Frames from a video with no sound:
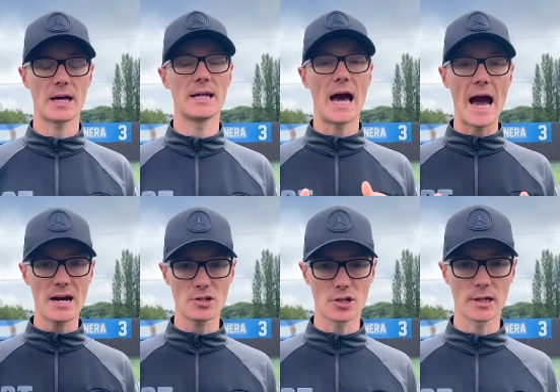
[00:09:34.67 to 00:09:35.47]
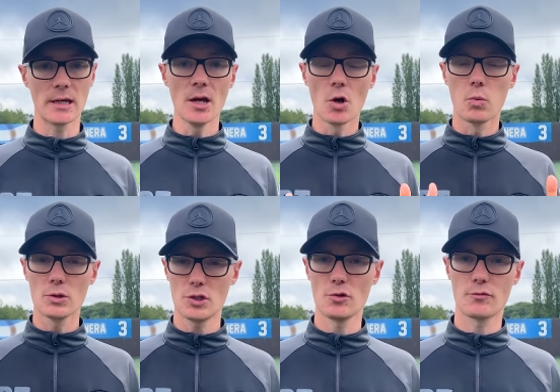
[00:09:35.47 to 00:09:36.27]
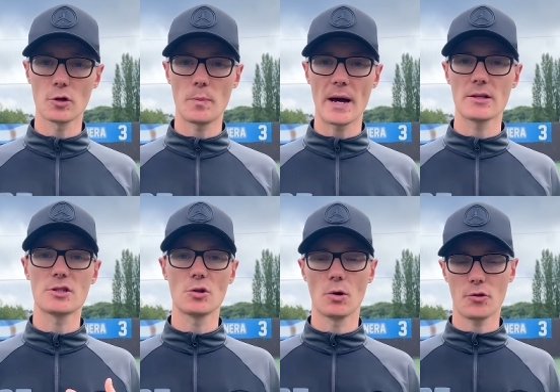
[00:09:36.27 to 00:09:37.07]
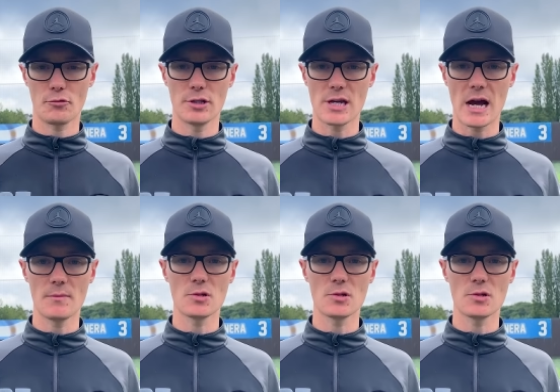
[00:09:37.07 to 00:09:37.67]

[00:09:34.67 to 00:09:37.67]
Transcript: And actually, once you've run a pattern two or three times,